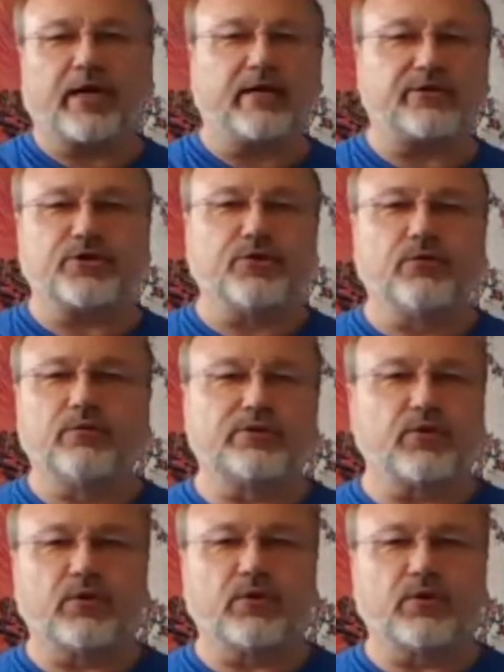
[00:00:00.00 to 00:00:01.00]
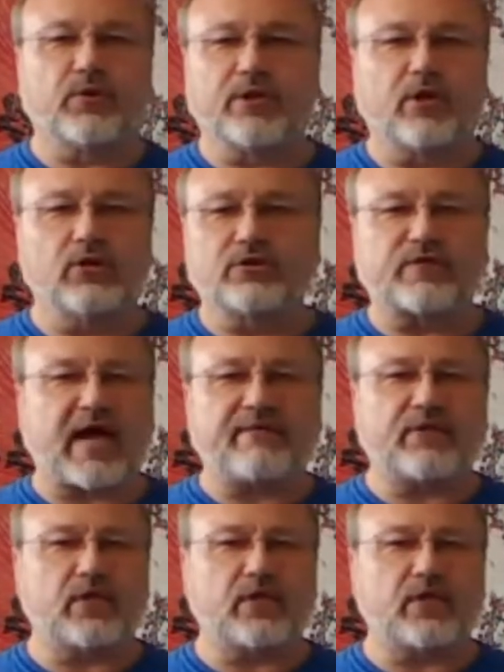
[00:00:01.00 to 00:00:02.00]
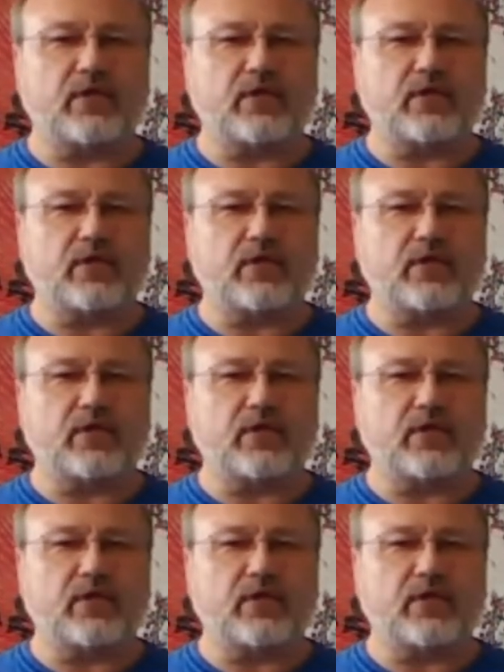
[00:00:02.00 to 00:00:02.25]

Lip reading: And you got two of those, 5 ever, right?